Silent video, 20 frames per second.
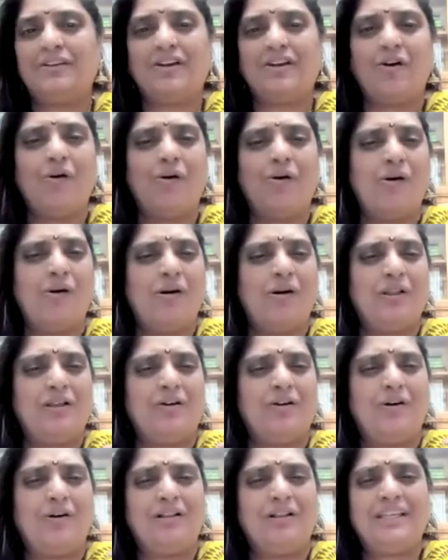
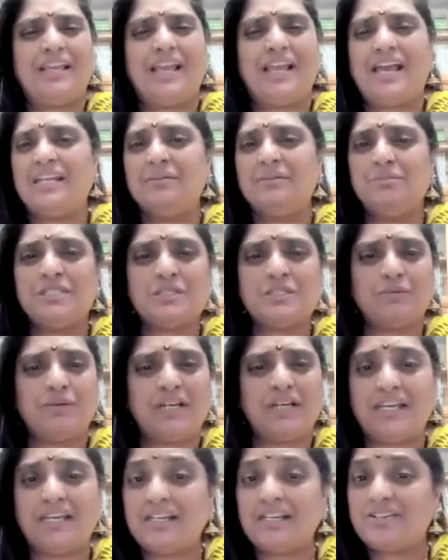All the animals were
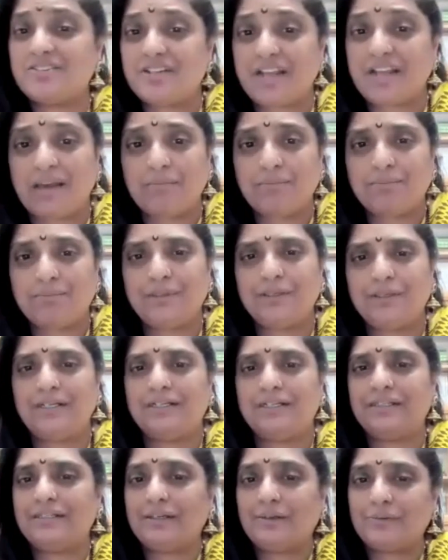getting
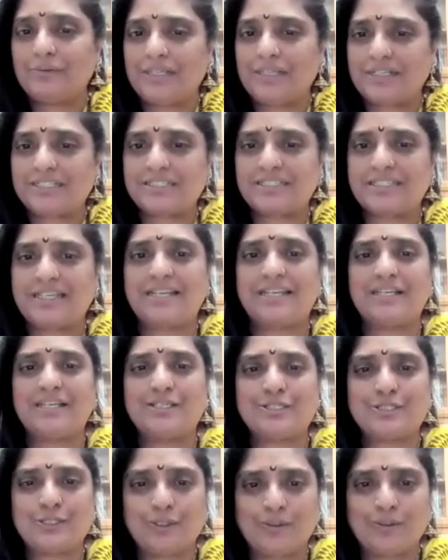trampled. Now that's getting
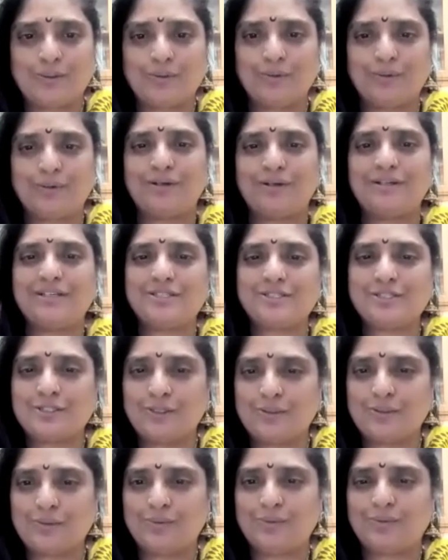slower and
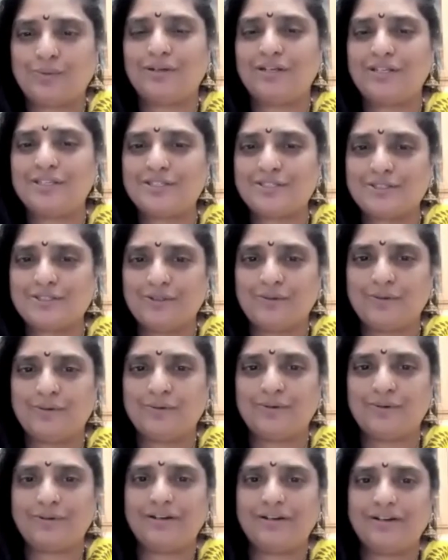slower and
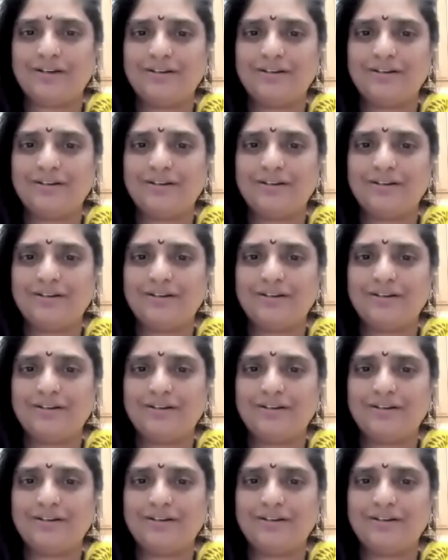slower.